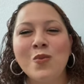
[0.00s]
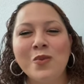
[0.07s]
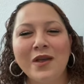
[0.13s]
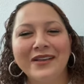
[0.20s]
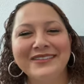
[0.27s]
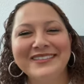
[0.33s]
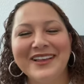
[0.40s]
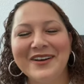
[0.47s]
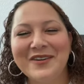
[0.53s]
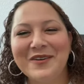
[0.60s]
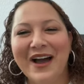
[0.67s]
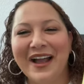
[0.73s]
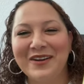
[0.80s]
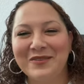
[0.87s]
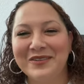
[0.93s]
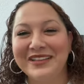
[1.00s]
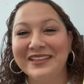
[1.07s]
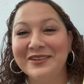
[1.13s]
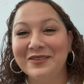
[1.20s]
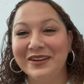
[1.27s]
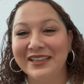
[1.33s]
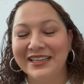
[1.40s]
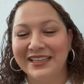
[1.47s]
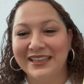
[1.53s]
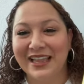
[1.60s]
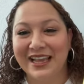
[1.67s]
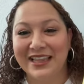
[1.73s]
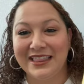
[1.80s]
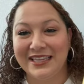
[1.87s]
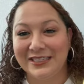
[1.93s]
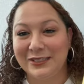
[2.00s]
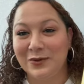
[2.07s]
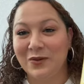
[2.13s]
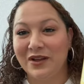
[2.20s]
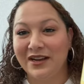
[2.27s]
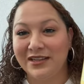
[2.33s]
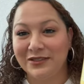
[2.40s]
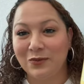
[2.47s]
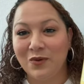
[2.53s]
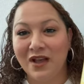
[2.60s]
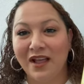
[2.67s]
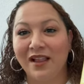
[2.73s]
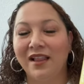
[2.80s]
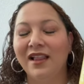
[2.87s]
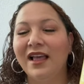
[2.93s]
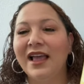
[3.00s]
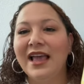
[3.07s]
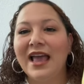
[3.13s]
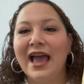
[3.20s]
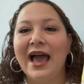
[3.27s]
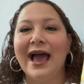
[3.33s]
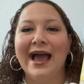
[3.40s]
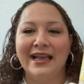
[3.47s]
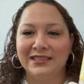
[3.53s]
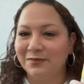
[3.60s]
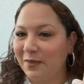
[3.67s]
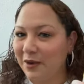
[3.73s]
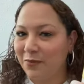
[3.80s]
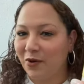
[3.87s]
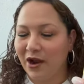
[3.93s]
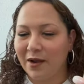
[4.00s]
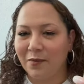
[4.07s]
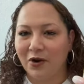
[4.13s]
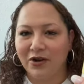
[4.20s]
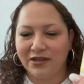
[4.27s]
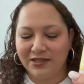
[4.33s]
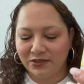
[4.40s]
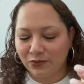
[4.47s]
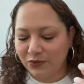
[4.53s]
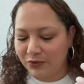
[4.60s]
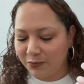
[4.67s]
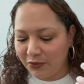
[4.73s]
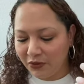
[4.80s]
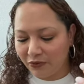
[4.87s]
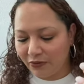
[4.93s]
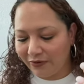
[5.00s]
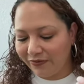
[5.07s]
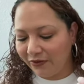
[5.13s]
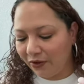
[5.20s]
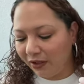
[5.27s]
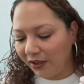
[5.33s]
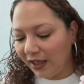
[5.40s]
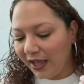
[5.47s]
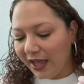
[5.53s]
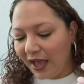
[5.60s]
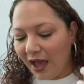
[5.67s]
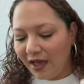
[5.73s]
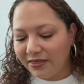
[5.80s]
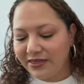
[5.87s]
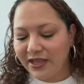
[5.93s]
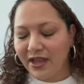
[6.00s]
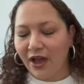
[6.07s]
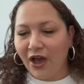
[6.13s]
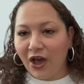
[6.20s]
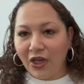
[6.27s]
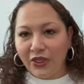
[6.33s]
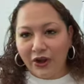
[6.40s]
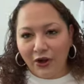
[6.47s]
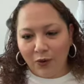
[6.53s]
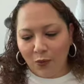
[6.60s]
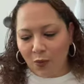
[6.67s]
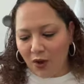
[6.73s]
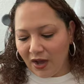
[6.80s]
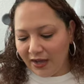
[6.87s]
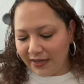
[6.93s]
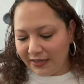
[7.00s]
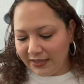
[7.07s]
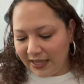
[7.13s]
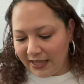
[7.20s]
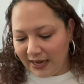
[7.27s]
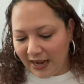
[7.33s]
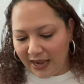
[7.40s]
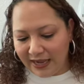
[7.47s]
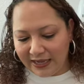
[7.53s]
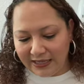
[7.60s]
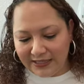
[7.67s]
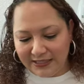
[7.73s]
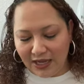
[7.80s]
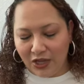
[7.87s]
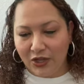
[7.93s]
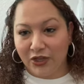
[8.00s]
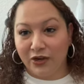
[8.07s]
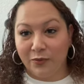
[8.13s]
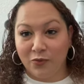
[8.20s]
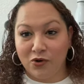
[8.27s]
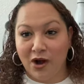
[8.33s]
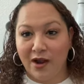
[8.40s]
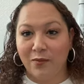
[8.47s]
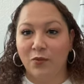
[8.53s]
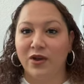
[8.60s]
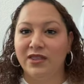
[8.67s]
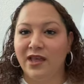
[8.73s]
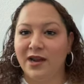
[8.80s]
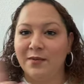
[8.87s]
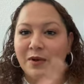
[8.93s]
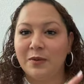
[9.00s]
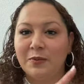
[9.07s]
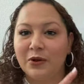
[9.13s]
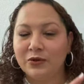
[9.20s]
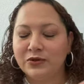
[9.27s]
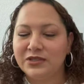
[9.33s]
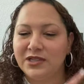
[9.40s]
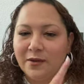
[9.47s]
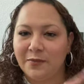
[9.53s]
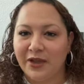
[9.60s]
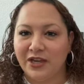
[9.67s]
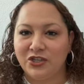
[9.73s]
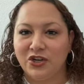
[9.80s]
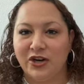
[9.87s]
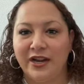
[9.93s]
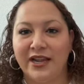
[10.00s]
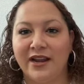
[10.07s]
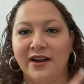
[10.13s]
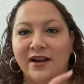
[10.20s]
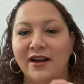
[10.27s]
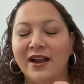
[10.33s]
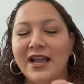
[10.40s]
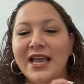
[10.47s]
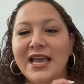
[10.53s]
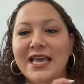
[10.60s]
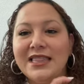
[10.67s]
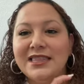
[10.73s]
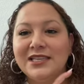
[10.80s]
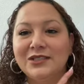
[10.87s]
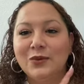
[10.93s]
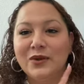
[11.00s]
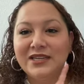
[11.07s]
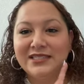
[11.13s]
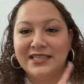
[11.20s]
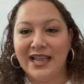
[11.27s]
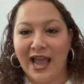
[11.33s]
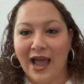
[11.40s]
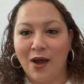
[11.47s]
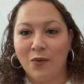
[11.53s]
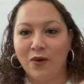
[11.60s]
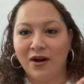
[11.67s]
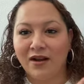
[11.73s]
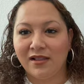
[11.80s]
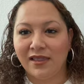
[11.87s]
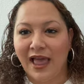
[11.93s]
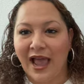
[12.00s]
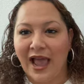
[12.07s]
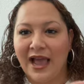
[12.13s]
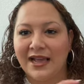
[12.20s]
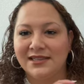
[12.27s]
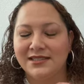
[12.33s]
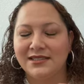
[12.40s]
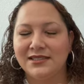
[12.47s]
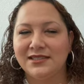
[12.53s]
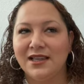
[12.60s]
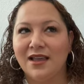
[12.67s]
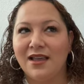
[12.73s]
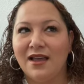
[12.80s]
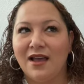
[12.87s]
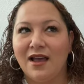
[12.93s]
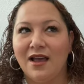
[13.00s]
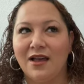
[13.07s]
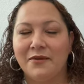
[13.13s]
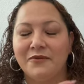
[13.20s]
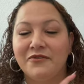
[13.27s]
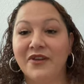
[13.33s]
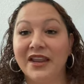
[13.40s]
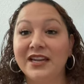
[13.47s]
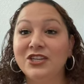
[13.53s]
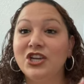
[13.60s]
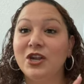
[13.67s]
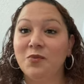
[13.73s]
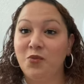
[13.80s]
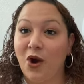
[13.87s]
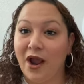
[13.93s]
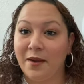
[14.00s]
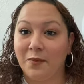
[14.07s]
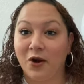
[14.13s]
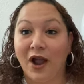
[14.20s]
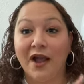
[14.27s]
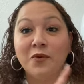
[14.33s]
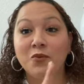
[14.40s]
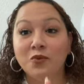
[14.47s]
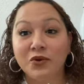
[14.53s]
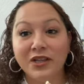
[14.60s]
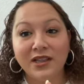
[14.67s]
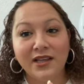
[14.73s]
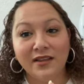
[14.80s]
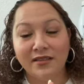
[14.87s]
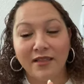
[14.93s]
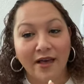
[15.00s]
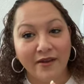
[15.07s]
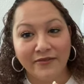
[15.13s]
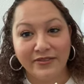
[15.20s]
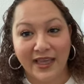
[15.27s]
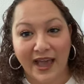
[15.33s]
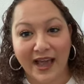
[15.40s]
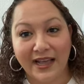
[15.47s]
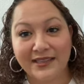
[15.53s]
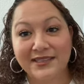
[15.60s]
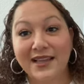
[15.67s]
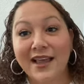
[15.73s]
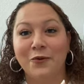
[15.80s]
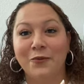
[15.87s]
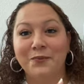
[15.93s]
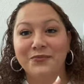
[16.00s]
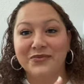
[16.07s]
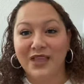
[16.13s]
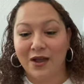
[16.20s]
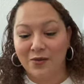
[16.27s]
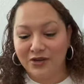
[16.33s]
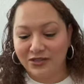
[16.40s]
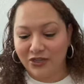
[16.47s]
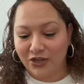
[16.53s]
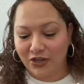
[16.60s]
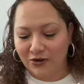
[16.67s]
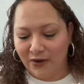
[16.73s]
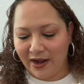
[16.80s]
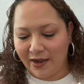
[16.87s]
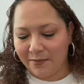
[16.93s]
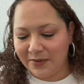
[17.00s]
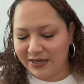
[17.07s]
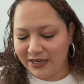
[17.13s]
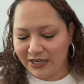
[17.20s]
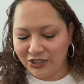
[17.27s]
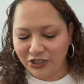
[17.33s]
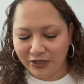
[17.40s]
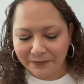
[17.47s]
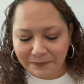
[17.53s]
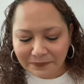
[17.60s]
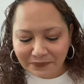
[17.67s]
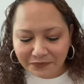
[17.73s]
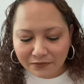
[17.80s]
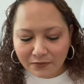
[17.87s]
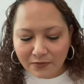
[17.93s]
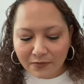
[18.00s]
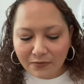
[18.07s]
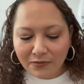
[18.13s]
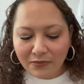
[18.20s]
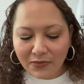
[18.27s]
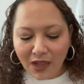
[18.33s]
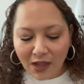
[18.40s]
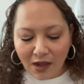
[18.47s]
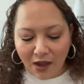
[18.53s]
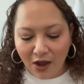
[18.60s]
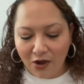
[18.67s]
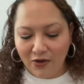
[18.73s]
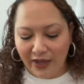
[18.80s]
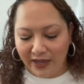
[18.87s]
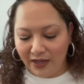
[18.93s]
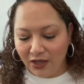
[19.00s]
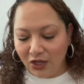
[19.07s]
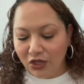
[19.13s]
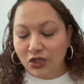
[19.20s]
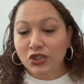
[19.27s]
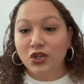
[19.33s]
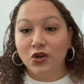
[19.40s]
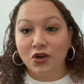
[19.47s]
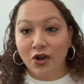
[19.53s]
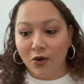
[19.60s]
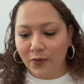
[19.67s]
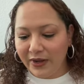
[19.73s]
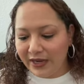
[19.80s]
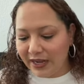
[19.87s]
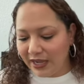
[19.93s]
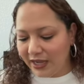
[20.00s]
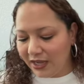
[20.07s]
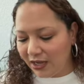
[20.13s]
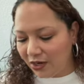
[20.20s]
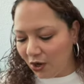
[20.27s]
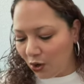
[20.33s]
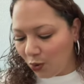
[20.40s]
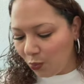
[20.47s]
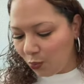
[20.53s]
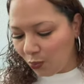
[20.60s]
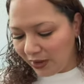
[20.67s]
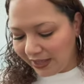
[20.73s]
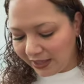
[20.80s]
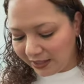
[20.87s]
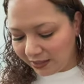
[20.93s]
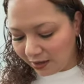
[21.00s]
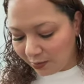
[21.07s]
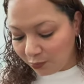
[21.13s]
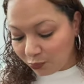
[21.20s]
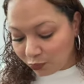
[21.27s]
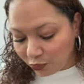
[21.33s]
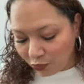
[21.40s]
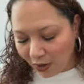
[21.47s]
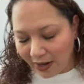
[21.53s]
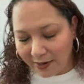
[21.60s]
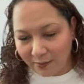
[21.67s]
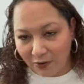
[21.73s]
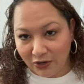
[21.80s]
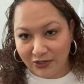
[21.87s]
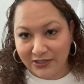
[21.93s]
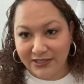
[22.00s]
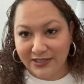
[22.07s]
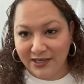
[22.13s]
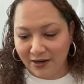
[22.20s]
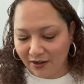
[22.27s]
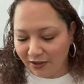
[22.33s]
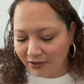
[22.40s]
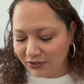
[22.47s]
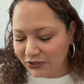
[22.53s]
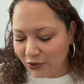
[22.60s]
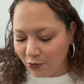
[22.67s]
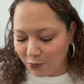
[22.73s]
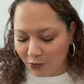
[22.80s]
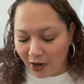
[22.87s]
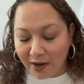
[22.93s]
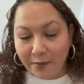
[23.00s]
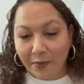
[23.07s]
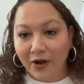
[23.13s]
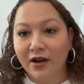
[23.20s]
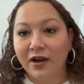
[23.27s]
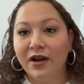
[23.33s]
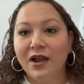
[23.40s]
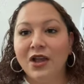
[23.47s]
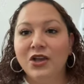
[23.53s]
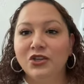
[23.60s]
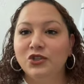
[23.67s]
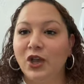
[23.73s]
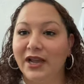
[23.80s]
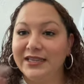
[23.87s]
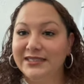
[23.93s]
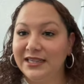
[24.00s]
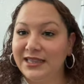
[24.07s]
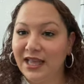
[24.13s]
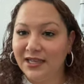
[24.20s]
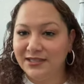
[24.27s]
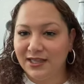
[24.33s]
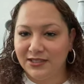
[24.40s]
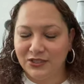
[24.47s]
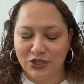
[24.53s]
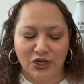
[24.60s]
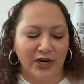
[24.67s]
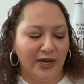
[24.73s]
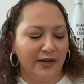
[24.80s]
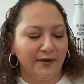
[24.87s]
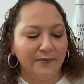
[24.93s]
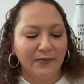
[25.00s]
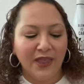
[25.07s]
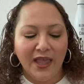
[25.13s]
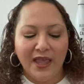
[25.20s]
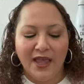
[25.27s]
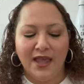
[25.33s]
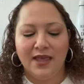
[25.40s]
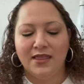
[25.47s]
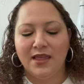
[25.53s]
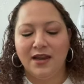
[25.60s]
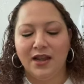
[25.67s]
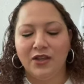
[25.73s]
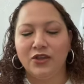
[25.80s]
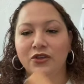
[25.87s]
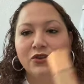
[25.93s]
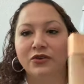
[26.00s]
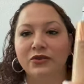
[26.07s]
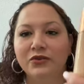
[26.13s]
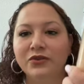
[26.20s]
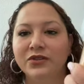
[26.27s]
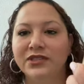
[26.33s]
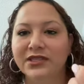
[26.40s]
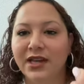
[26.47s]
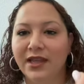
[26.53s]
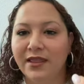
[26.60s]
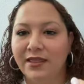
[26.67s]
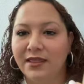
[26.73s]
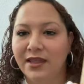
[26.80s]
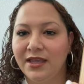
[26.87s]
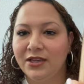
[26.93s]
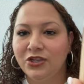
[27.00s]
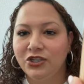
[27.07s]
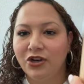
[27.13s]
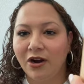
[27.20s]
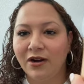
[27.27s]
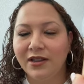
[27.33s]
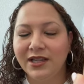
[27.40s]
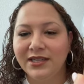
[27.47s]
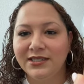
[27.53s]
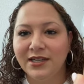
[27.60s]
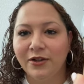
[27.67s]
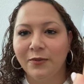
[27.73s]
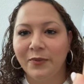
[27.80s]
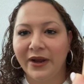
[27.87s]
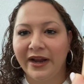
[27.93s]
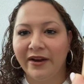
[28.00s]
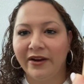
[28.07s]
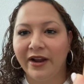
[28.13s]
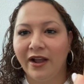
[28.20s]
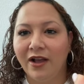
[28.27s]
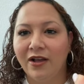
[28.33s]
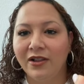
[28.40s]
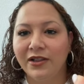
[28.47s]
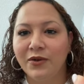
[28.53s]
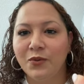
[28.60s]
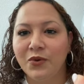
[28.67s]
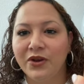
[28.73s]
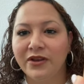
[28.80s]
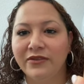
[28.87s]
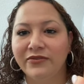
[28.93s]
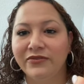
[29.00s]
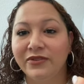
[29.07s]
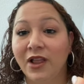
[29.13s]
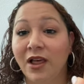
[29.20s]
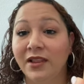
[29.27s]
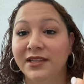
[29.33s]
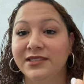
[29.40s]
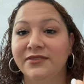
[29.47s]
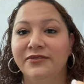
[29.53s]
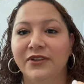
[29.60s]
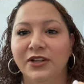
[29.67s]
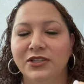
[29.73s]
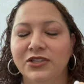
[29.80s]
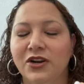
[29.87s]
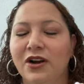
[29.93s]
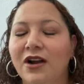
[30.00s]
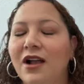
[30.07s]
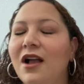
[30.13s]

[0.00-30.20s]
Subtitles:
So I really, really like this one as well as my primer. This was beautiful. The other one that I could tell you to prime with, and I'm going to post a picture here. This one is the Hourglass Vanishing Primer. I really love that. That one is a good recommendation. Okay, so going in with primer still. So primer, so I did that sunscreen, and then I used the Charlotte Tilbury Hollywood Flawless Filter.